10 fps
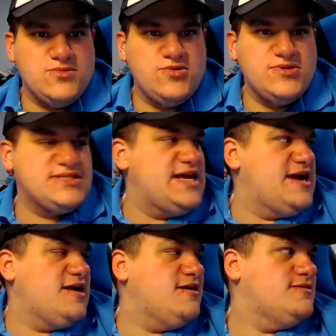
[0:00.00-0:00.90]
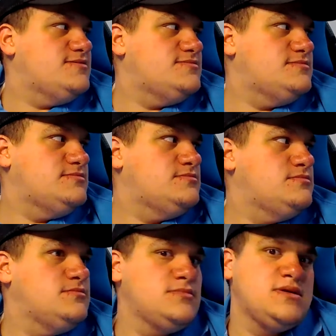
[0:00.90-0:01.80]
Who's there?
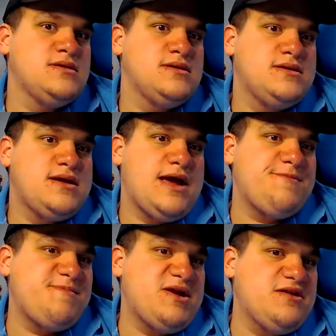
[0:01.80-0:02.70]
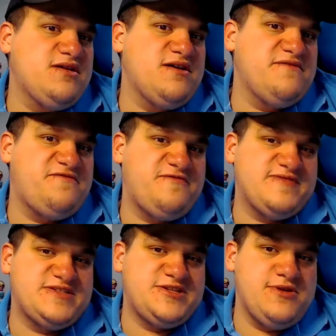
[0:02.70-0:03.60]
I'm in the middle of
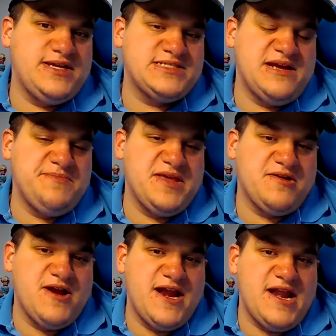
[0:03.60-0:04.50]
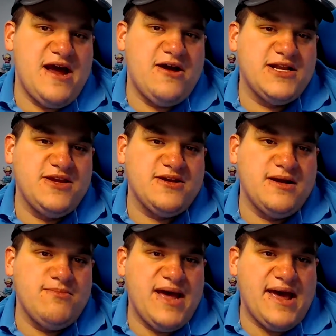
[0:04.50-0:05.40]
doing something right now. Can you
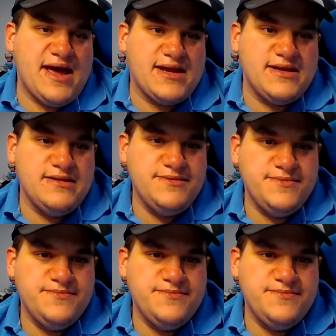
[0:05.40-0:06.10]
come back?